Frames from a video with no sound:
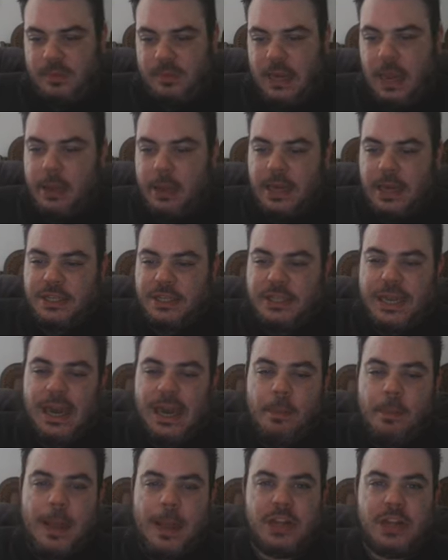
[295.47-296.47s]
I just
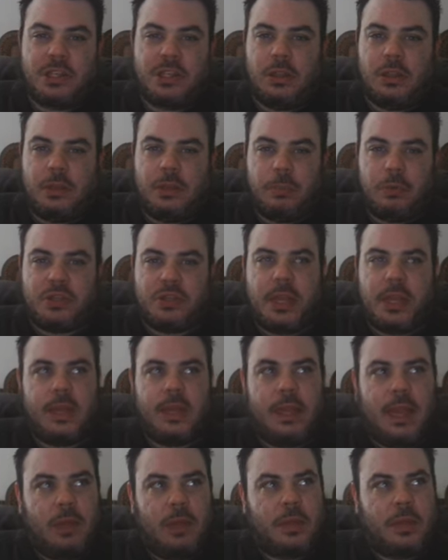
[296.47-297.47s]
can't imagine the Liberals
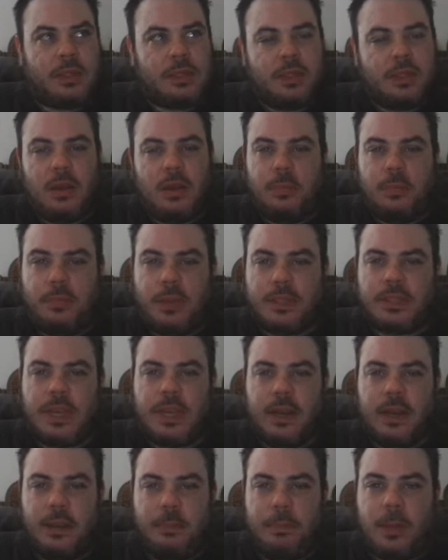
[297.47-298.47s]
saying, "Yeah, let's
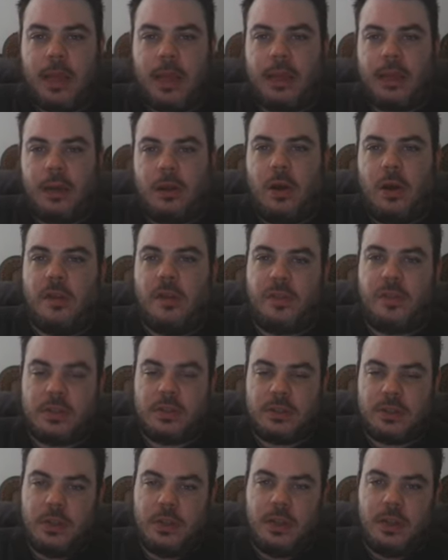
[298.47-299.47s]
get him back into
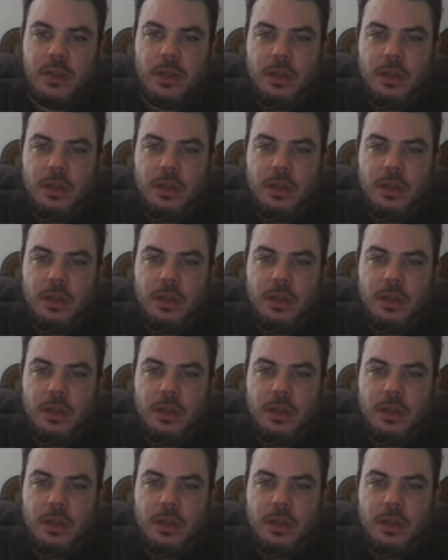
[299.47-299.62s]
office."